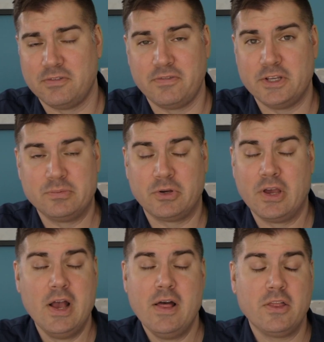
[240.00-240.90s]
into Facebook
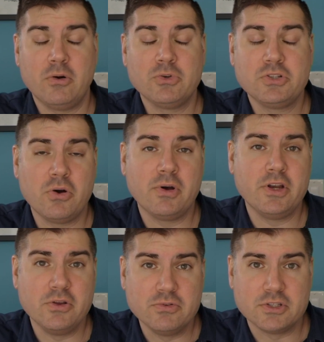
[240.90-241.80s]
that almost no one
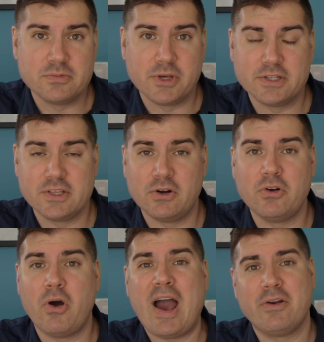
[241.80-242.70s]
uses because they don't
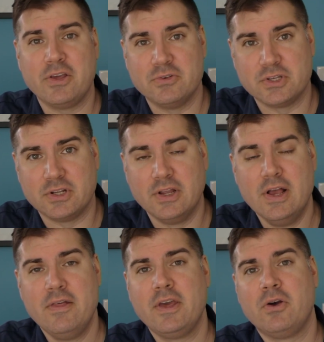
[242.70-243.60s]
know how to use it.
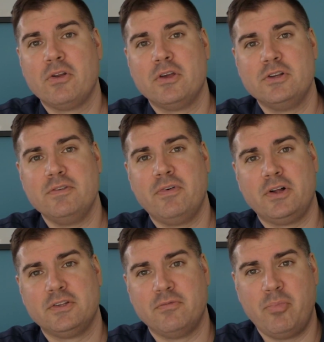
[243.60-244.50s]
They go to their
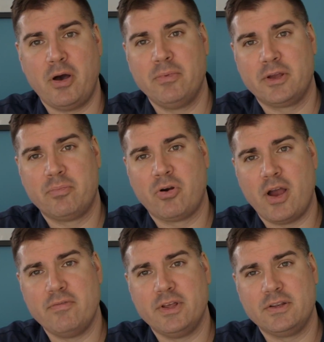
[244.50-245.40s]
default of public,
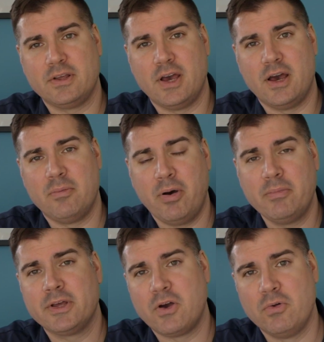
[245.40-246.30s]
private,
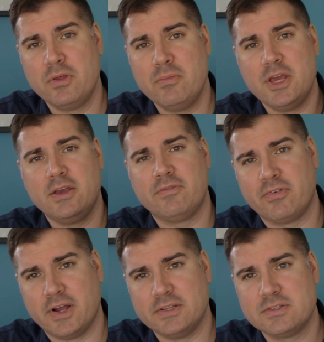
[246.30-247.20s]
public only me,
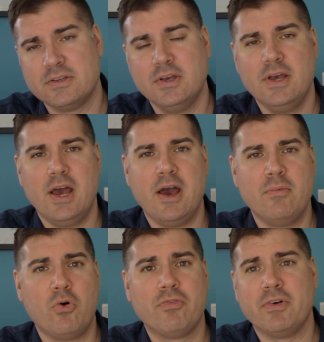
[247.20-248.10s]
friends,
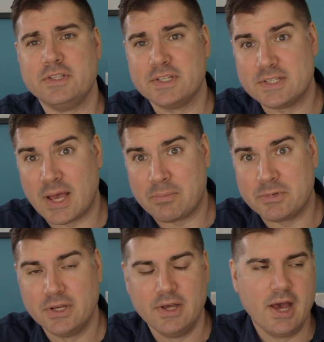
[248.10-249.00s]
or friends accept.
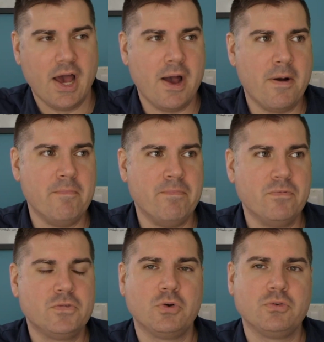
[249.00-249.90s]

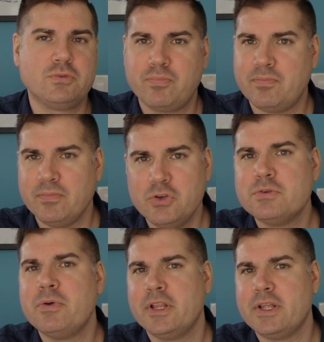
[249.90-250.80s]
So
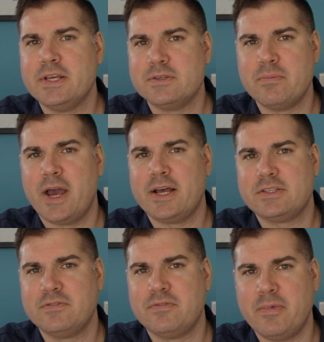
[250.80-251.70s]
usability is a
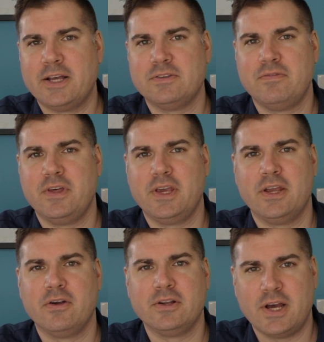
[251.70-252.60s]
massive, massive thing
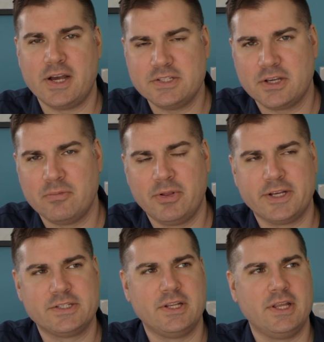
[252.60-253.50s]
here. It ties to
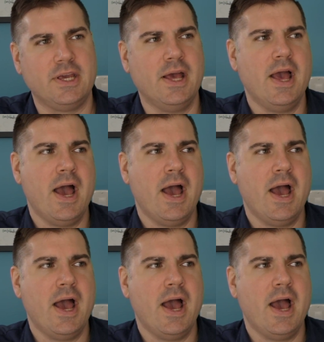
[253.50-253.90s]
complexity.